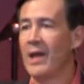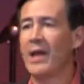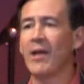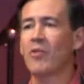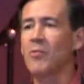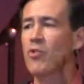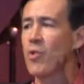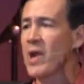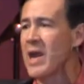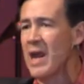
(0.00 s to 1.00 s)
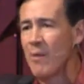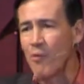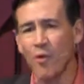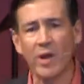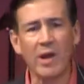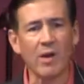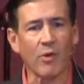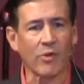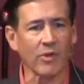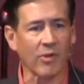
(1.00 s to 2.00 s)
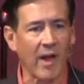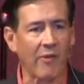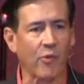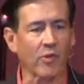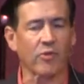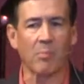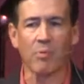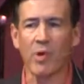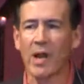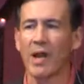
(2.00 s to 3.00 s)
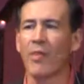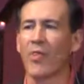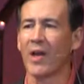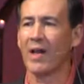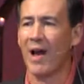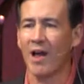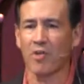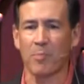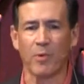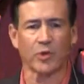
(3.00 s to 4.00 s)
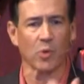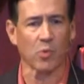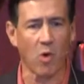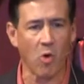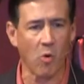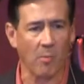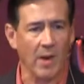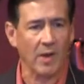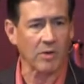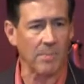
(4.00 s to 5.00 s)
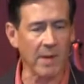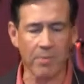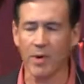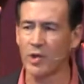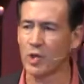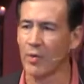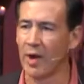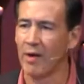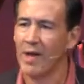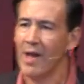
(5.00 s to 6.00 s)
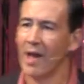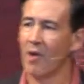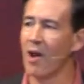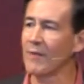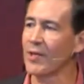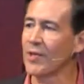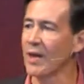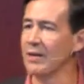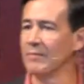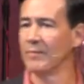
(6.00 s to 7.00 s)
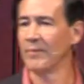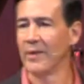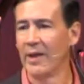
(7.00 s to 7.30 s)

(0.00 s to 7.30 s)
His dream for years of his life was to bring the gospel to Rome, to be a preacher there. And all of a sudden,